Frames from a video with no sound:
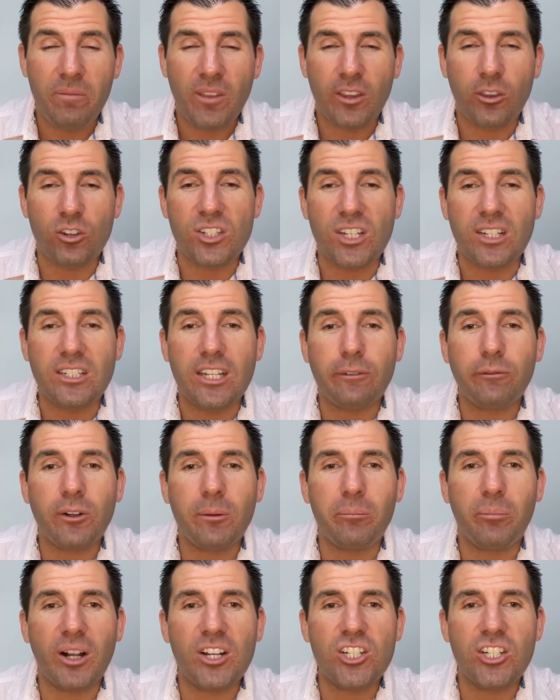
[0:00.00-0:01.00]
There's a
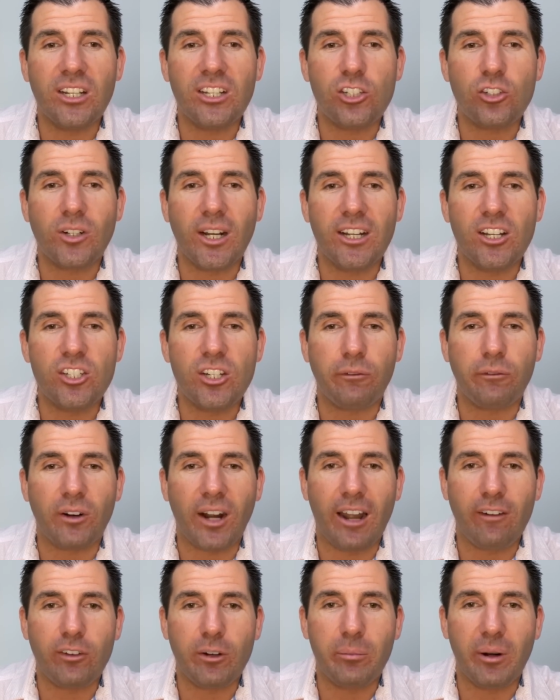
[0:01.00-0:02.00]
different budgeting strategy for
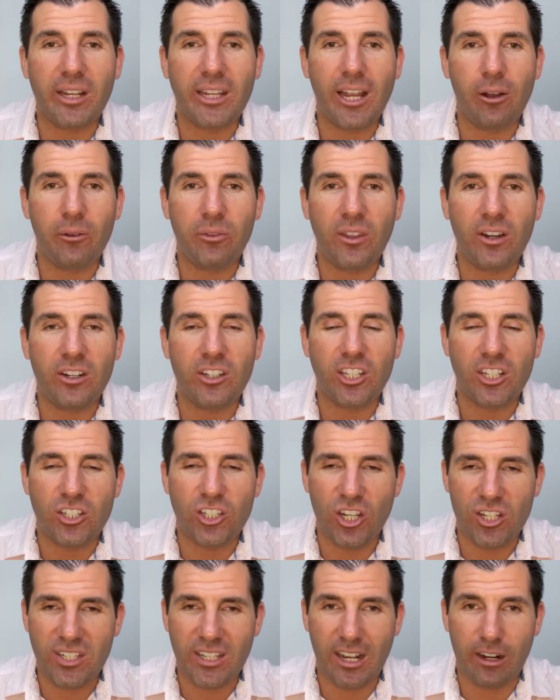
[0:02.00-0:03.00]
everybody out there. You
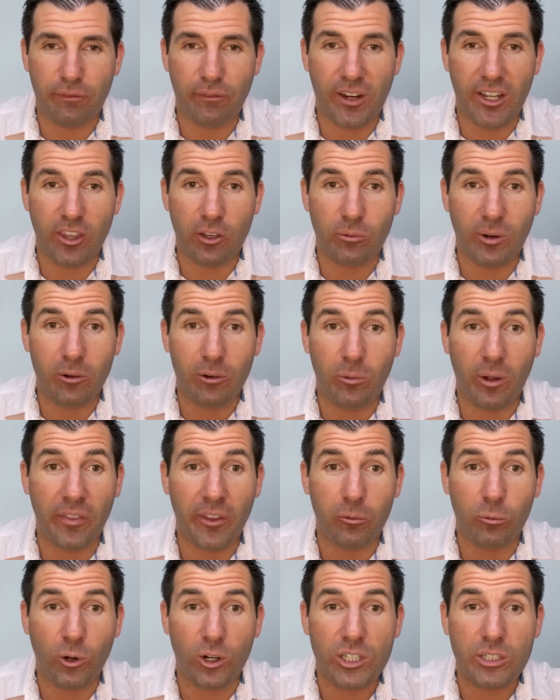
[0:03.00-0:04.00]
just got to find the right one
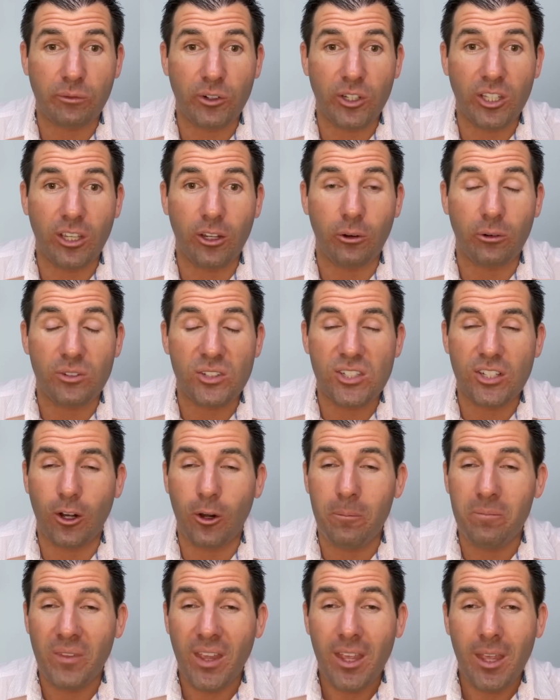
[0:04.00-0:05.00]
that works for you.
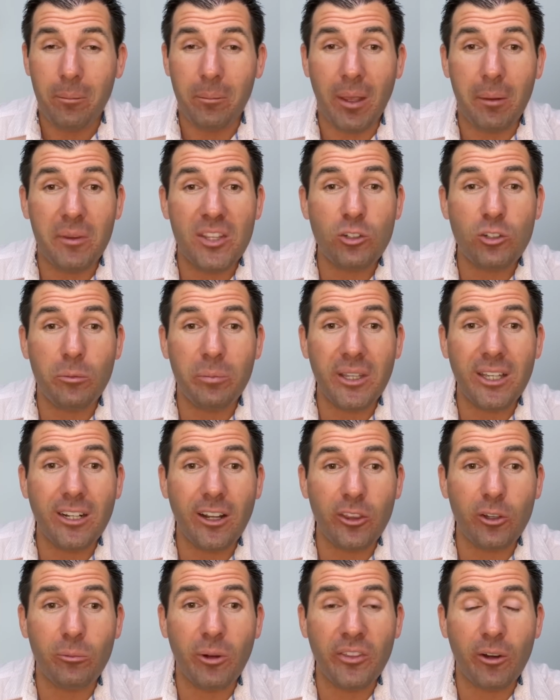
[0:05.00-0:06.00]
So maybe this will be
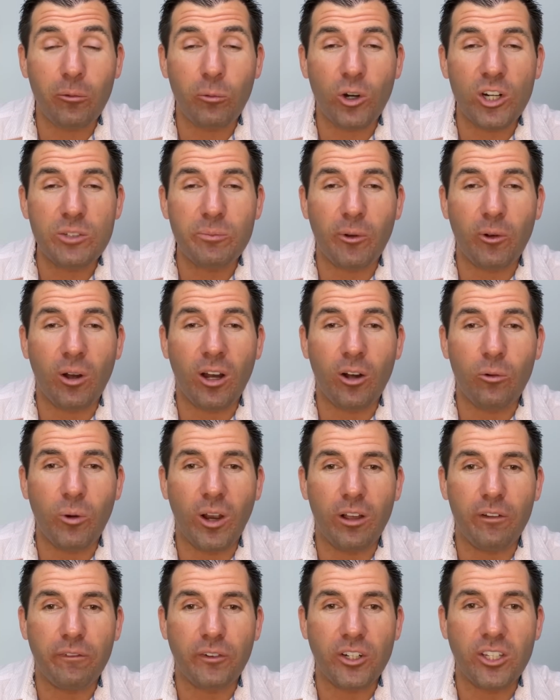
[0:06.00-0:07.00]
another one that works uh,
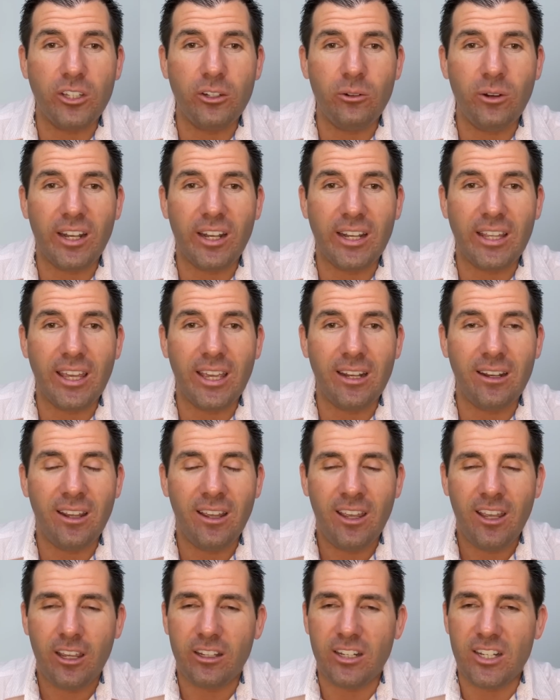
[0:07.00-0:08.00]
well for you. And again,
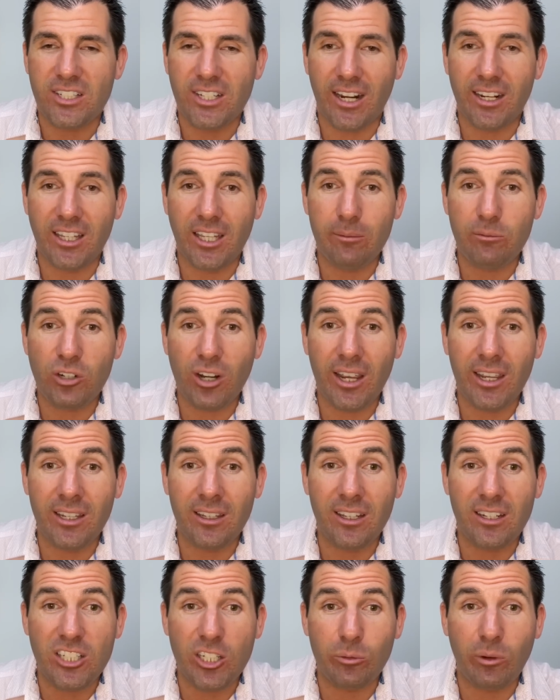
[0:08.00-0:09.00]
you just got to keep trying
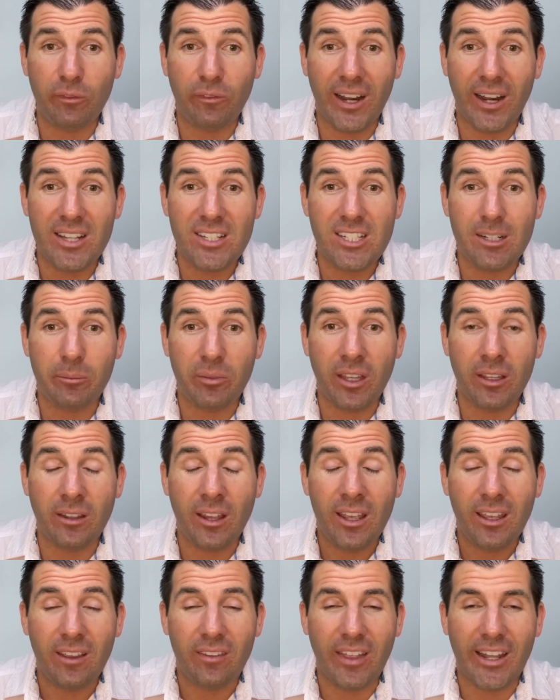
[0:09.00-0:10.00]
until we find something
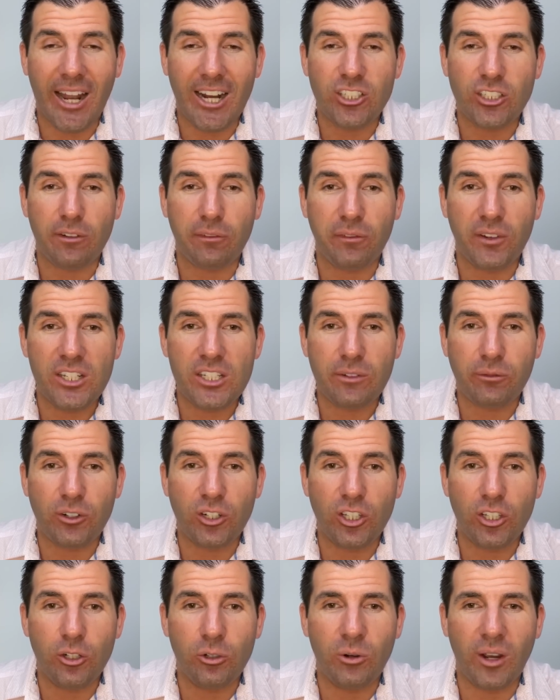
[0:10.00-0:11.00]
that actually fits for
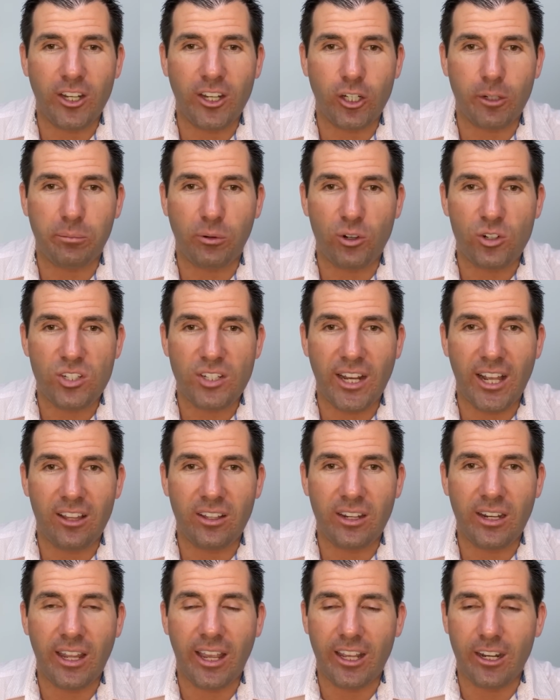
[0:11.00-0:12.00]
you and your
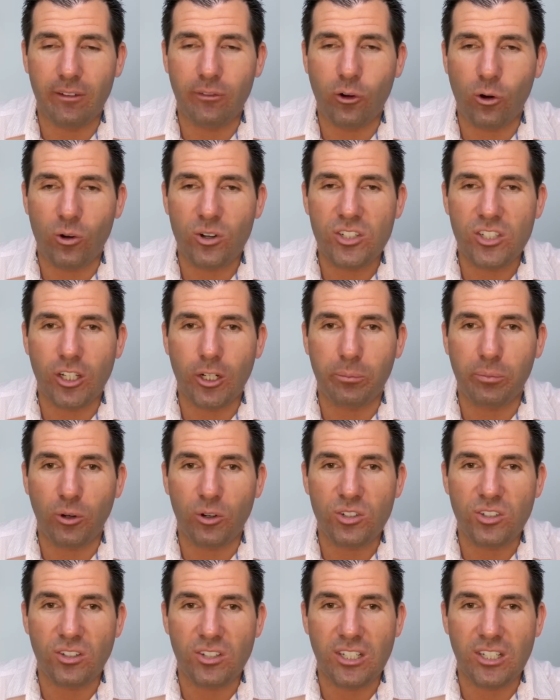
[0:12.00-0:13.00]
personality and, of course, your
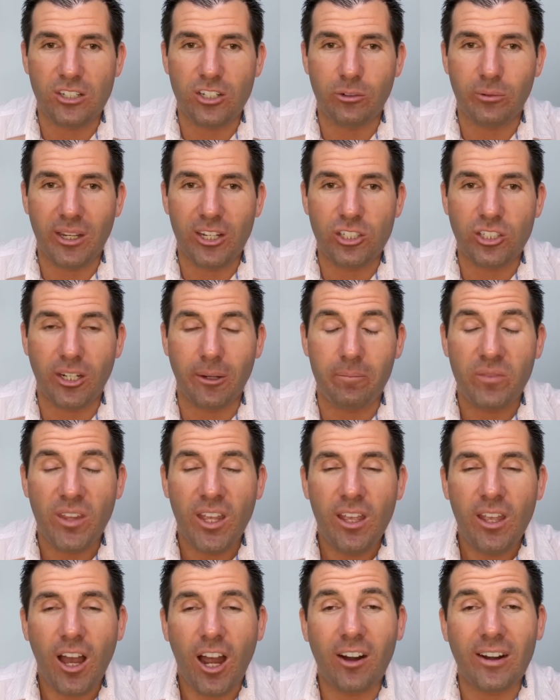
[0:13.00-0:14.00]
personal situation.
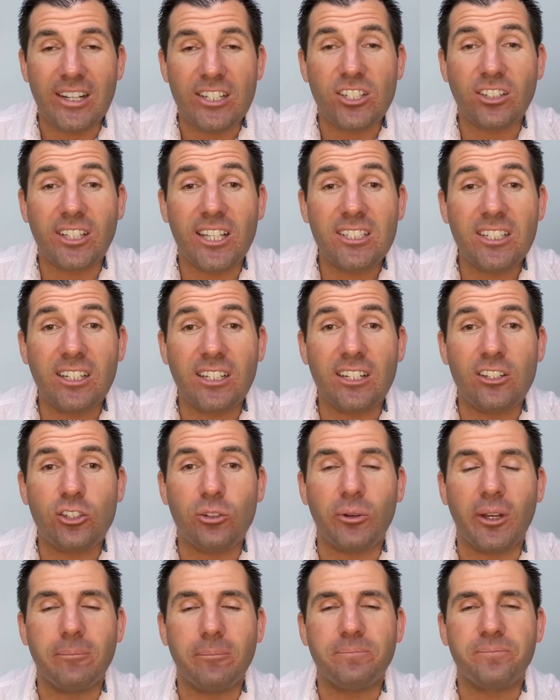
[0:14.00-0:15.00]
All right right, so let's get
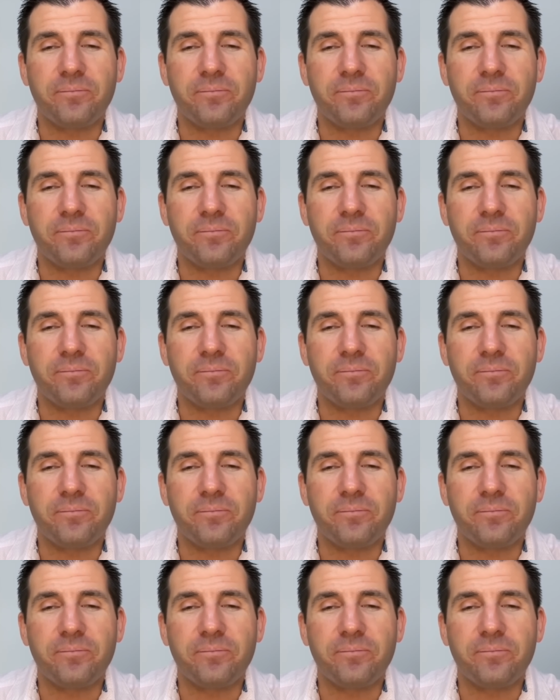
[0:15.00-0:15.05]
into it.